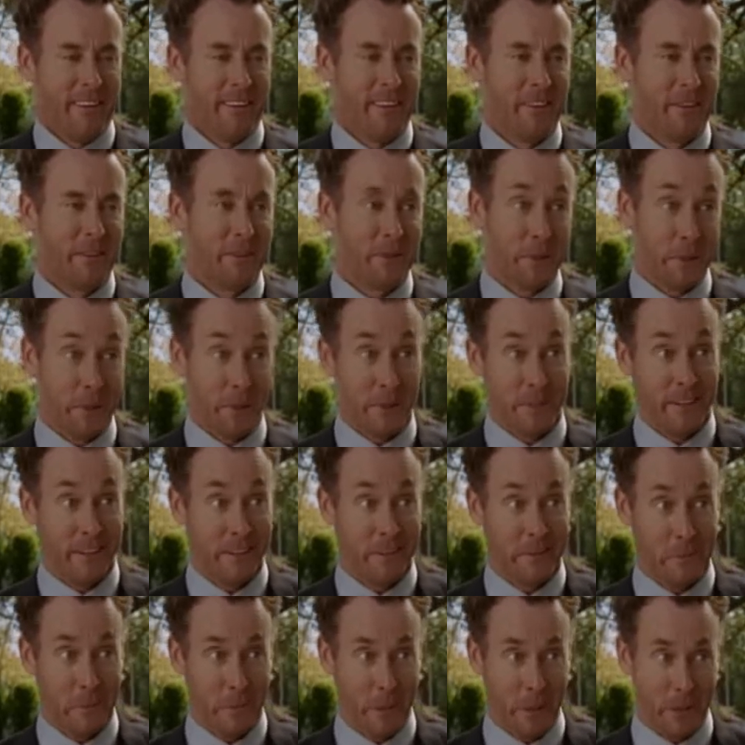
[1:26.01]
Aren't you gonna take
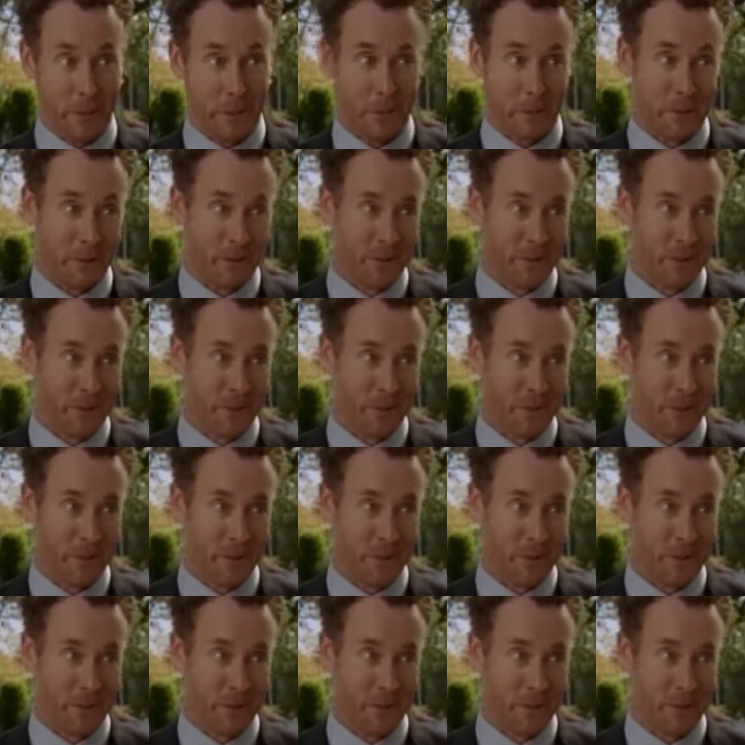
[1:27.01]
some pictures?